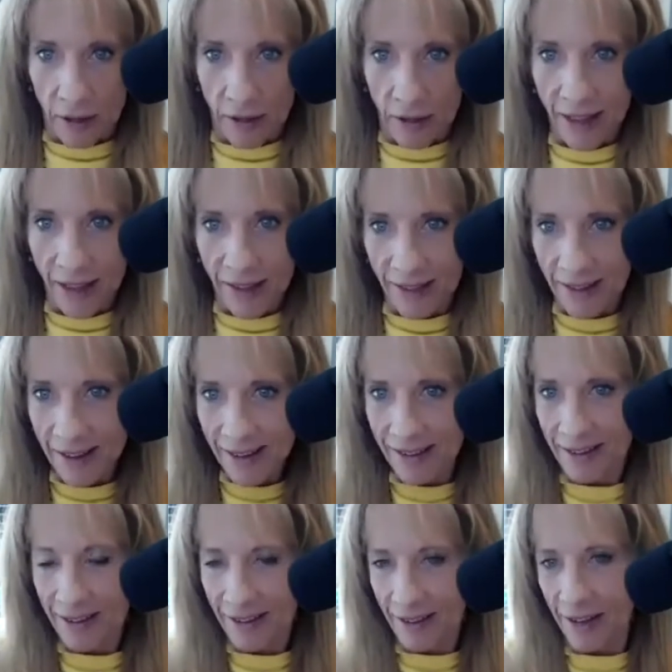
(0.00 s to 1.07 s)
that
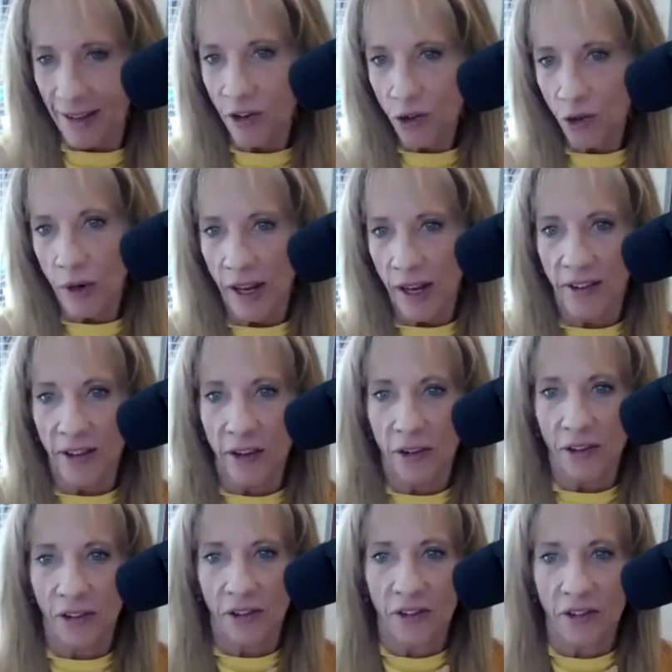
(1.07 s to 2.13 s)
these injuries that you
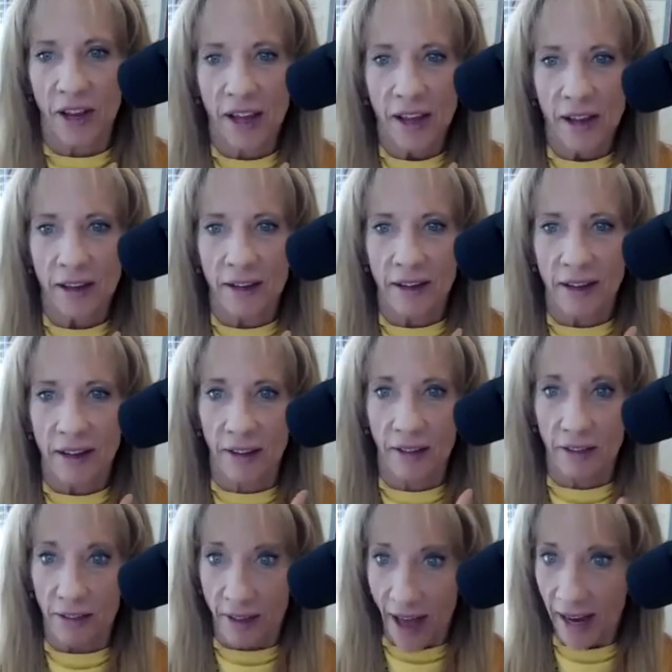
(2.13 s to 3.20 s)
sustain at
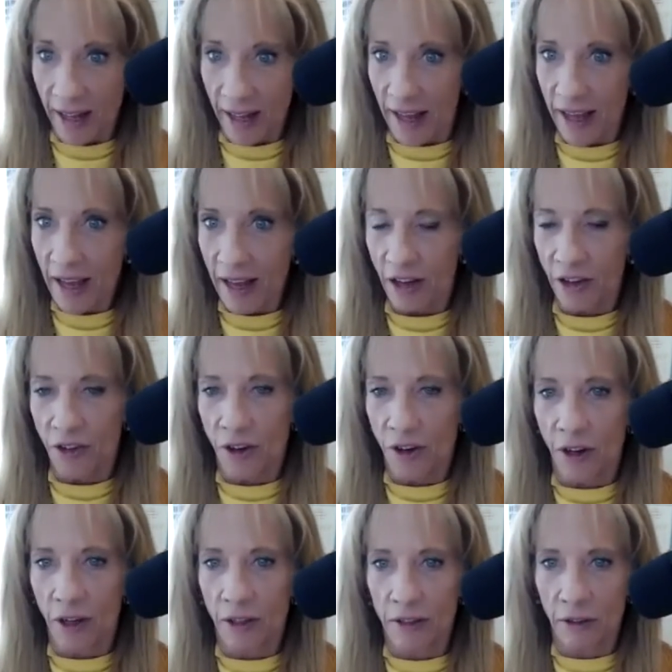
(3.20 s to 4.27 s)
that age
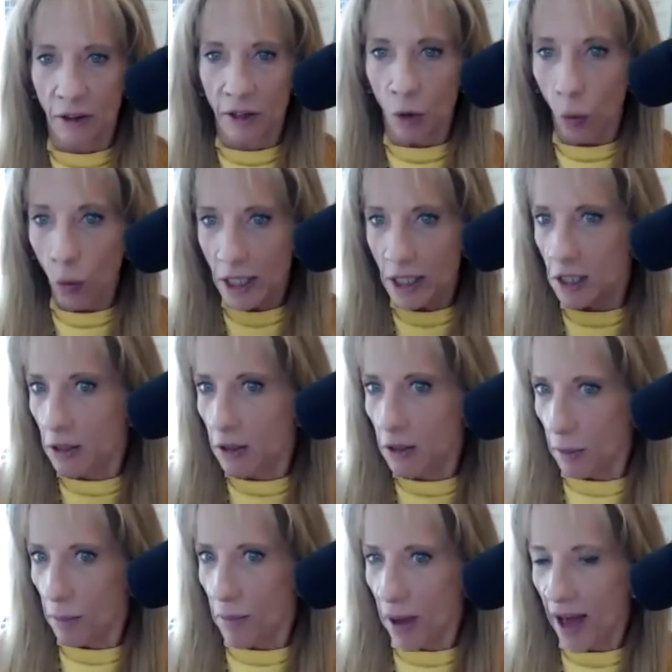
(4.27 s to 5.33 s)
are going to
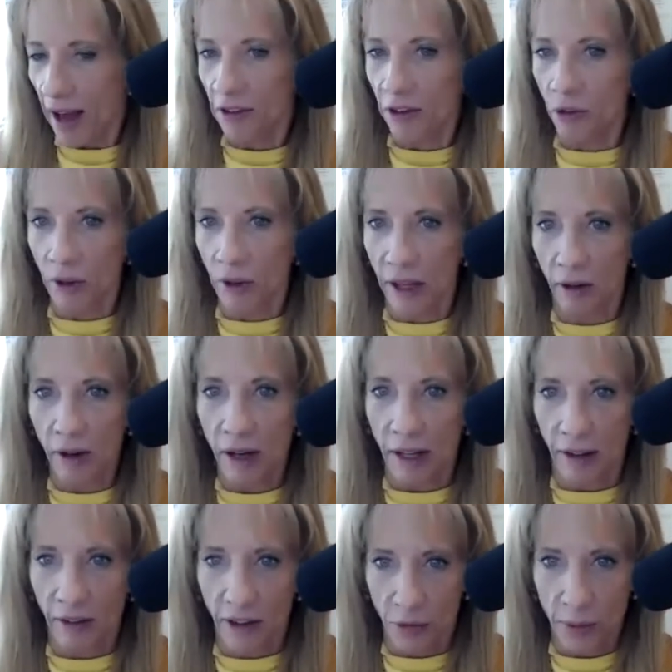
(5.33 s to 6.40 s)
impact you later
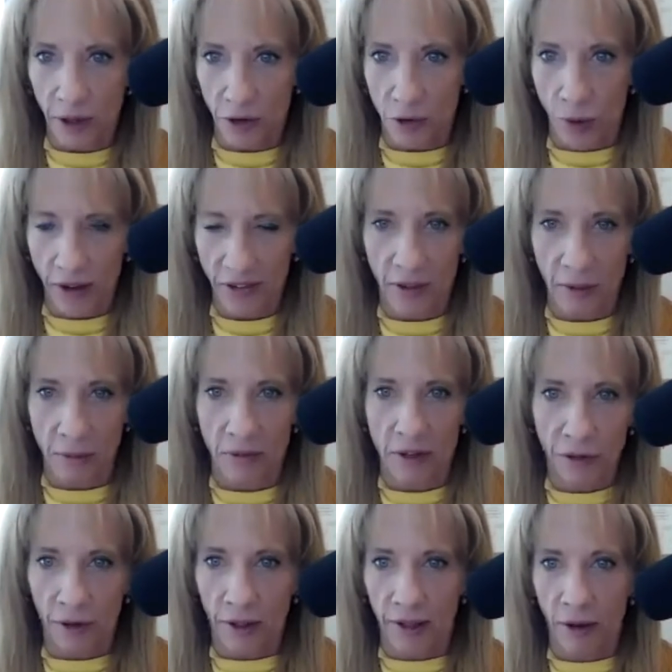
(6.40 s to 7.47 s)
on unless we address them
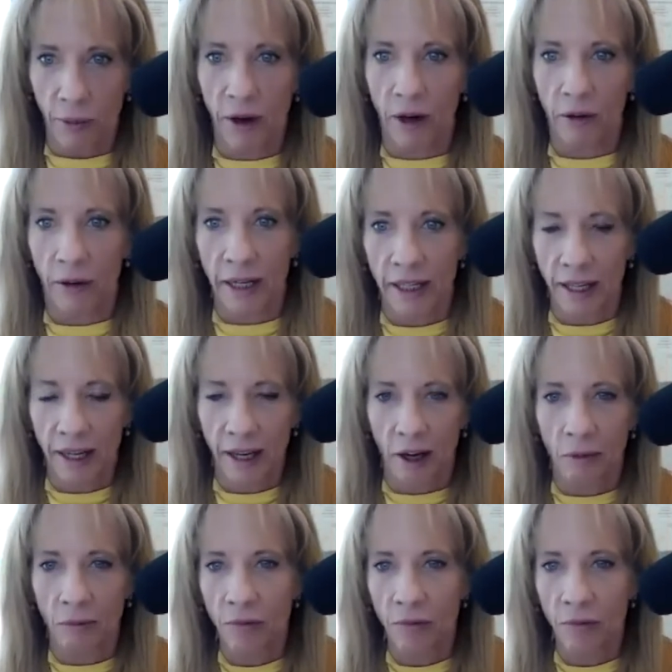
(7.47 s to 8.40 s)
differently than we are right now.